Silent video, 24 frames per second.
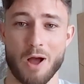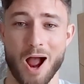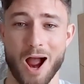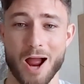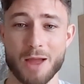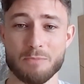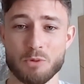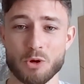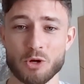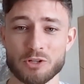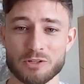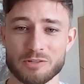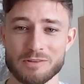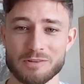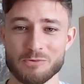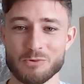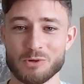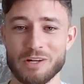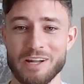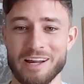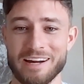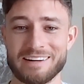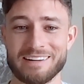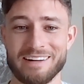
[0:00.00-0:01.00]
I personally
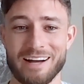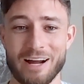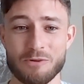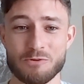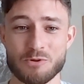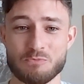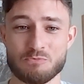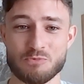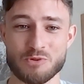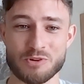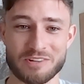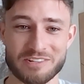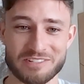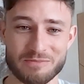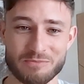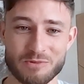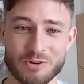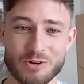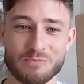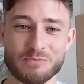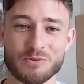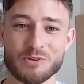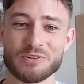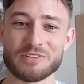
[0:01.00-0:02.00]
would put some
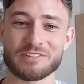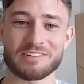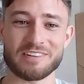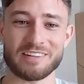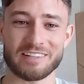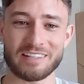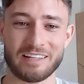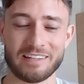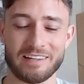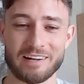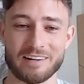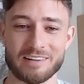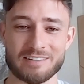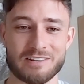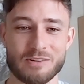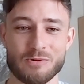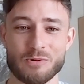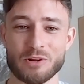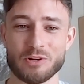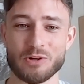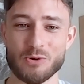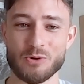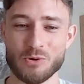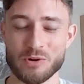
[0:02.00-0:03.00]
compute in something like that because I
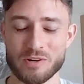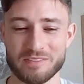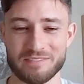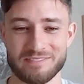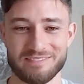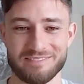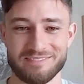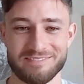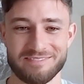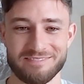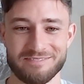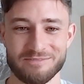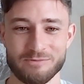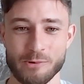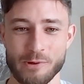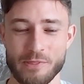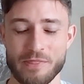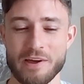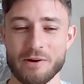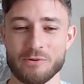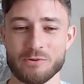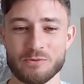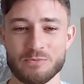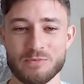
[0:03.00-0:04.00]
want to know
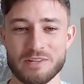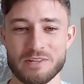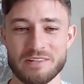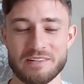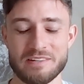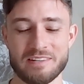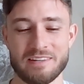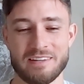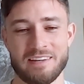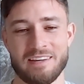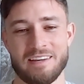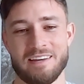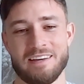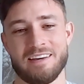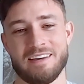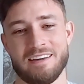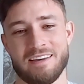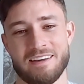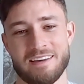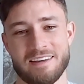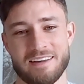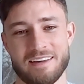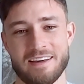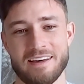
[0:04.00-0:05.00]
what that would be.
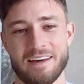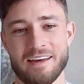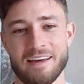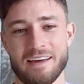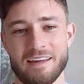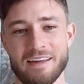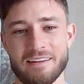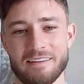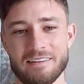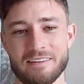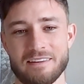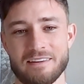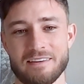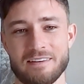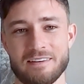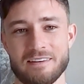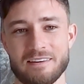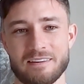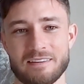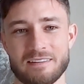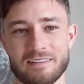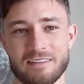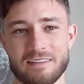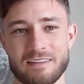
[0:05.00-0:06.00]
And
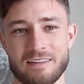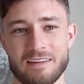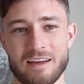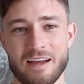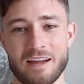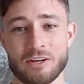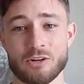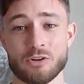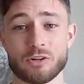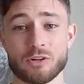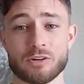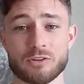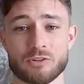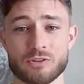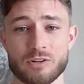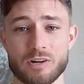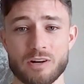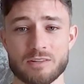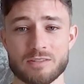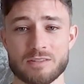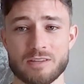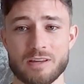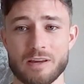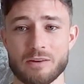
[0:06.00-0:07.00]
you got to
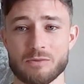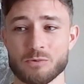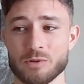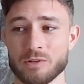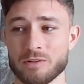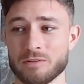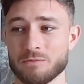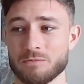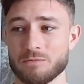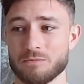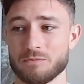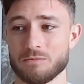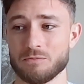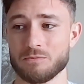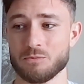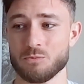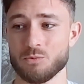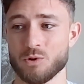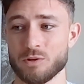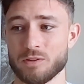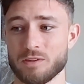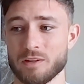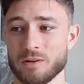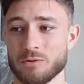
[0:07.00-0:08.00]
contrast that with
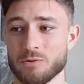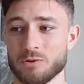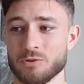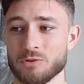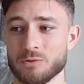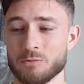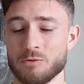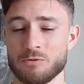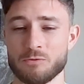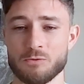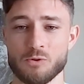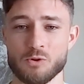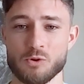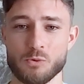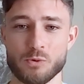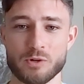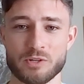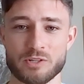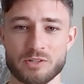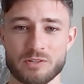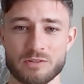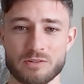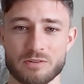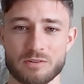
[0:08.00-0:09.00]
what they were doing before,
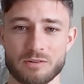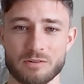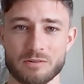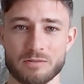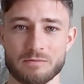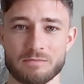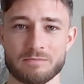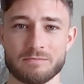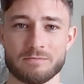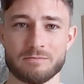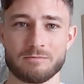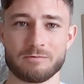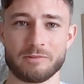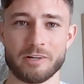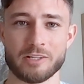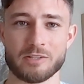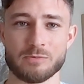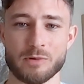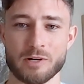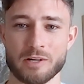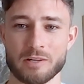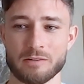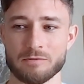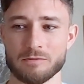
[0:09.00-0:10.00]
which is go raise
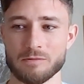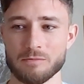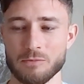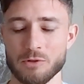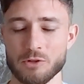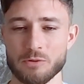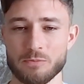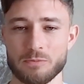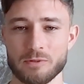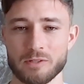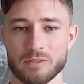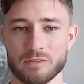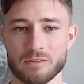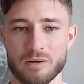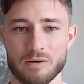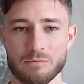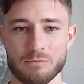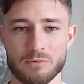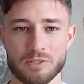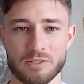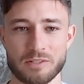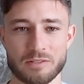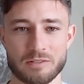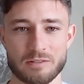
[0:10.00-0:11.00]
money from European grant
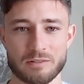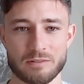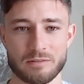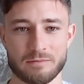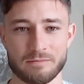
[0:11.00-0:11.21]
bodies.